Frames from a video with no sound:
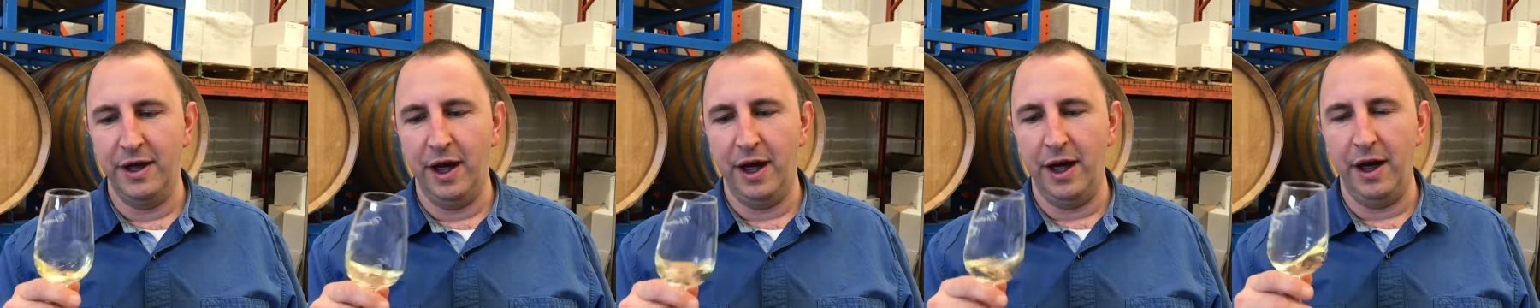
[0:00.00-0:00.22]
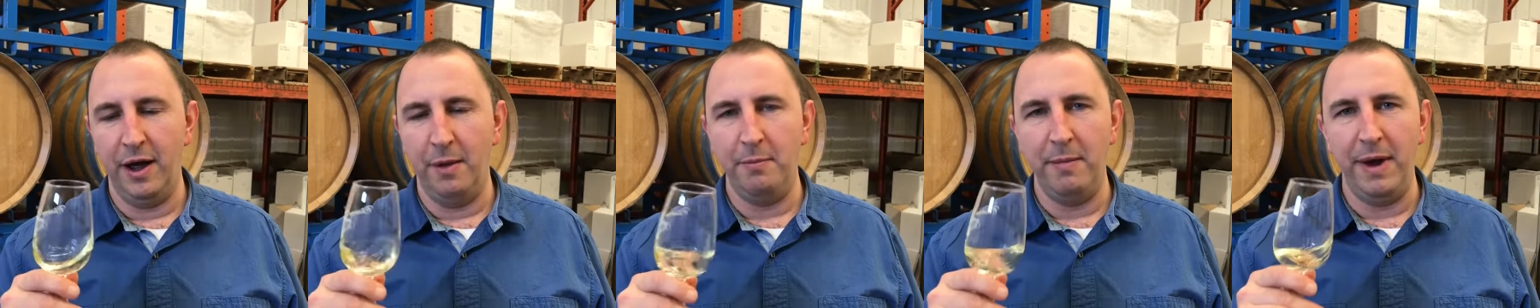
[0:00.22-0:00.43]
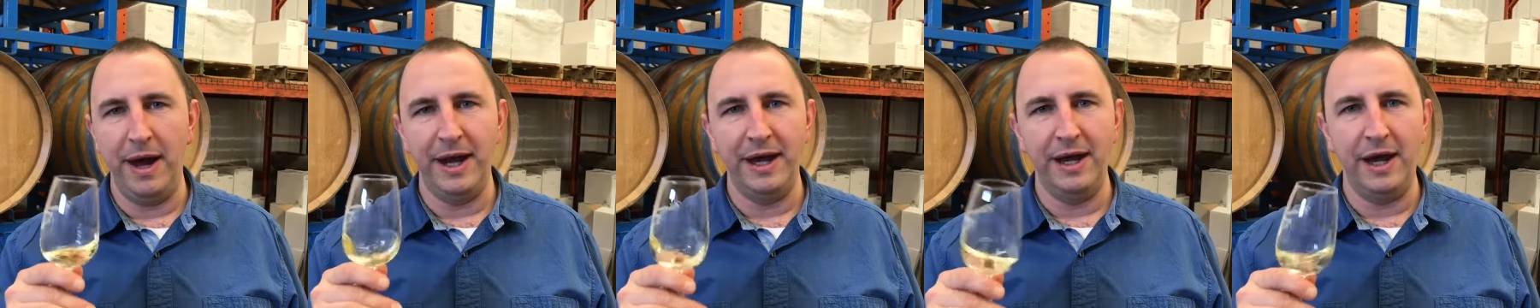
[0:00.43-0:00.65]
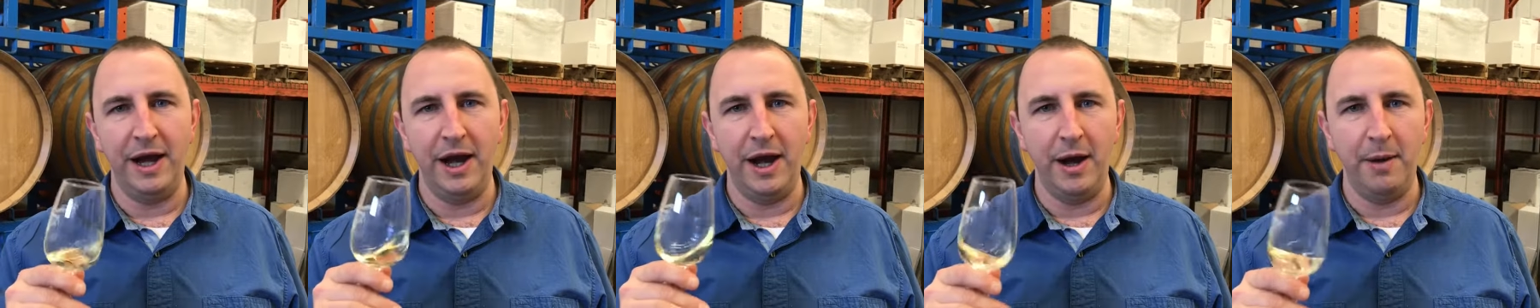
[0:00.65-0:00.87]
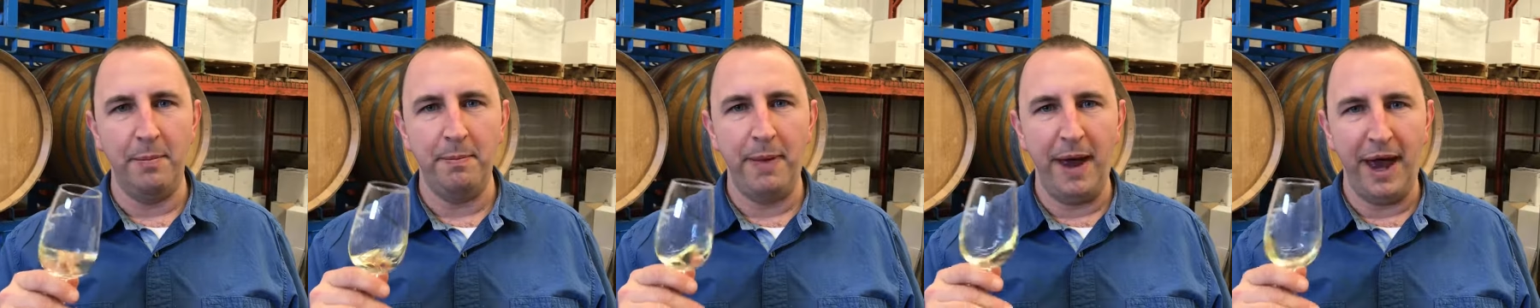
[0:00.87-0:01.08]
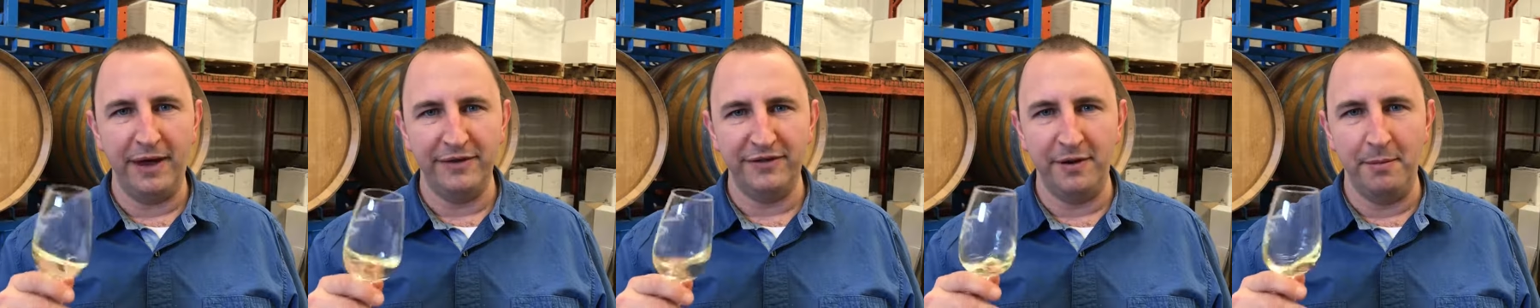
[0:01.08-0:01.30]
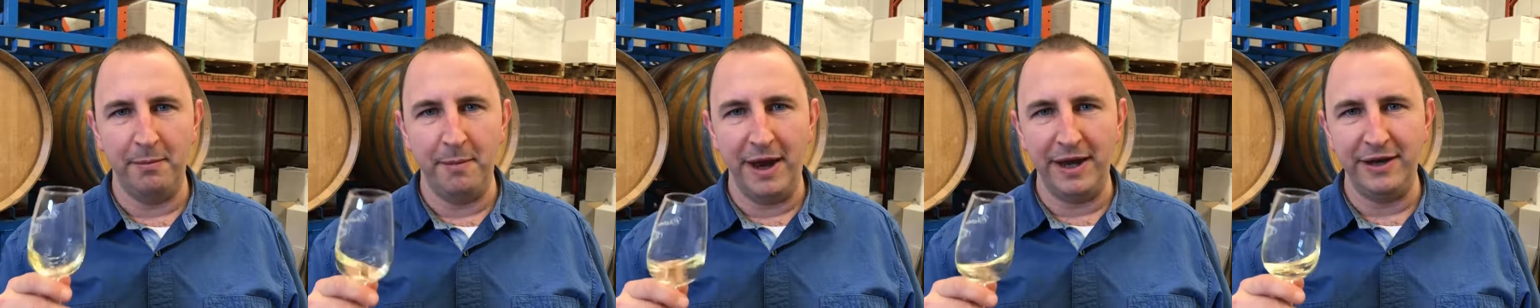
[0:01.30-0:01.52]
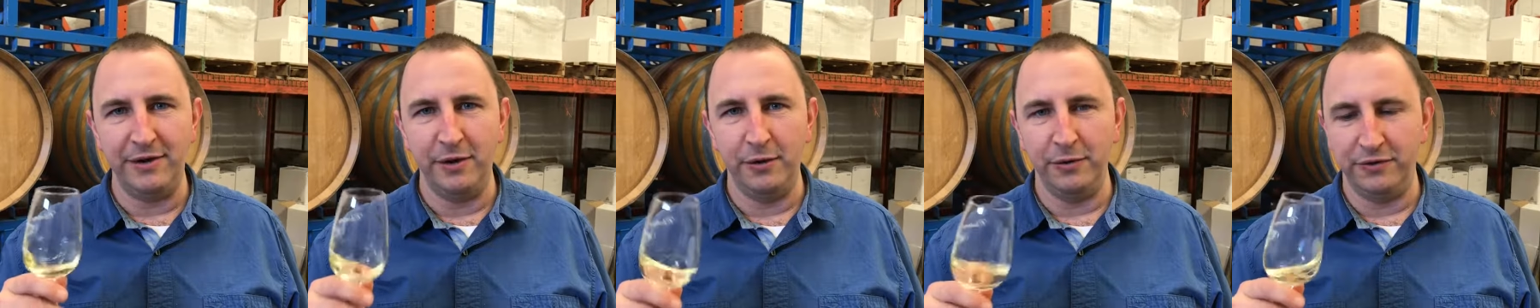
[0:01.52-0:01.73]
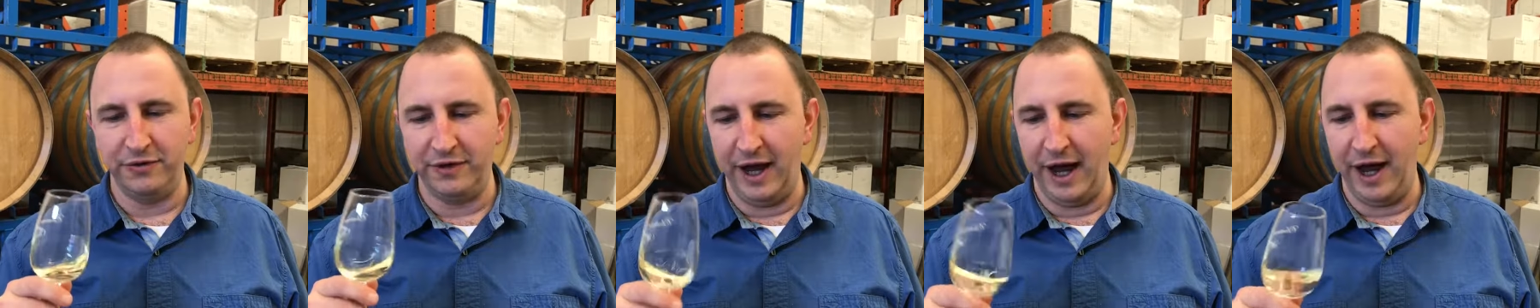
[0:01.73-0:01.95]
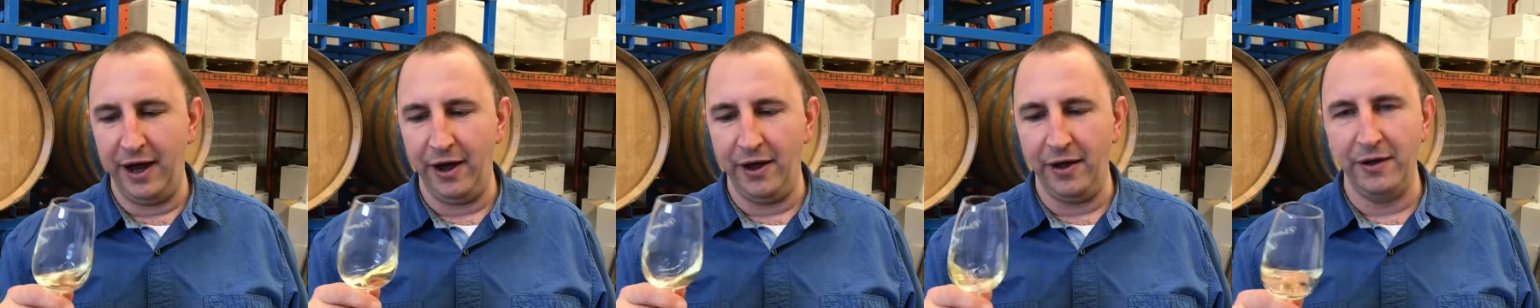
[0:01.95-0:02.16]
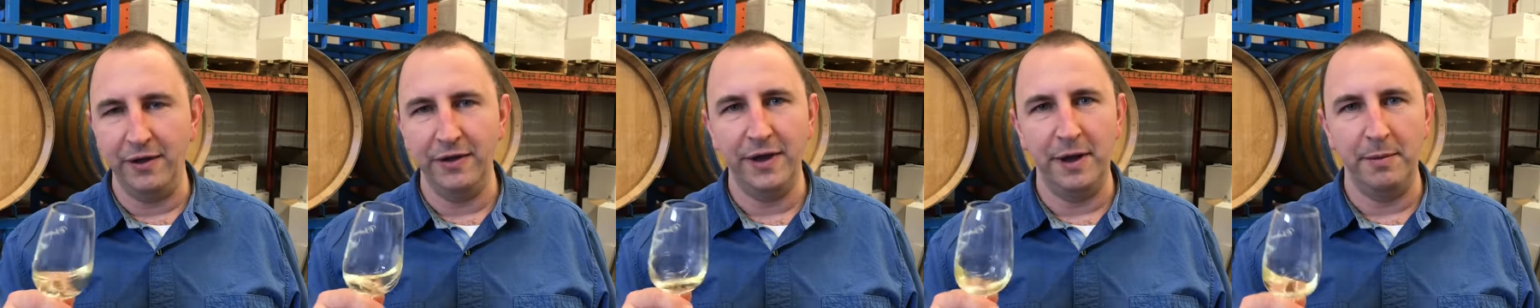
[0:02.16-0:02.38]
uh, made in a passamento style.